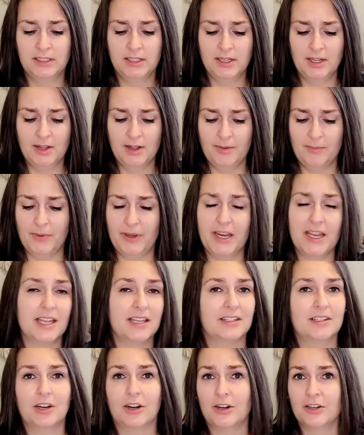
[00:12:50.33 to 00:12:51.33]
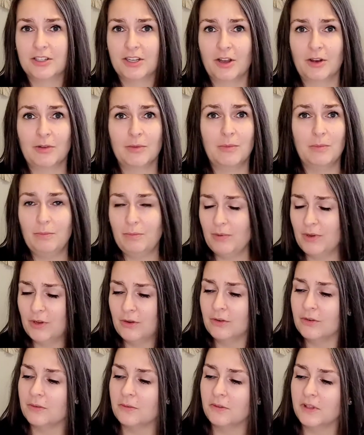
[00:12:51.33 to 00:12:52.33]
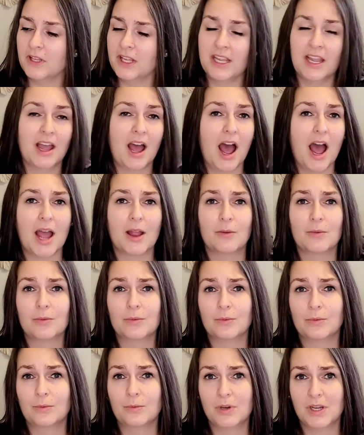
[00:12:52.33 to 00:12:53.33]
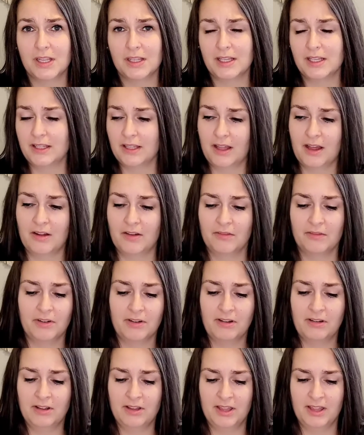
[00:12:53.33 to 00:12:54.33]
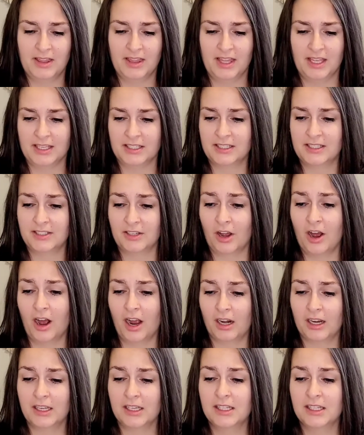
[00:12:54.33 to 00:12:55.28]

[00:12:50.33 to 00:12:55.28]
But it turned out beautifully. I really love this sock.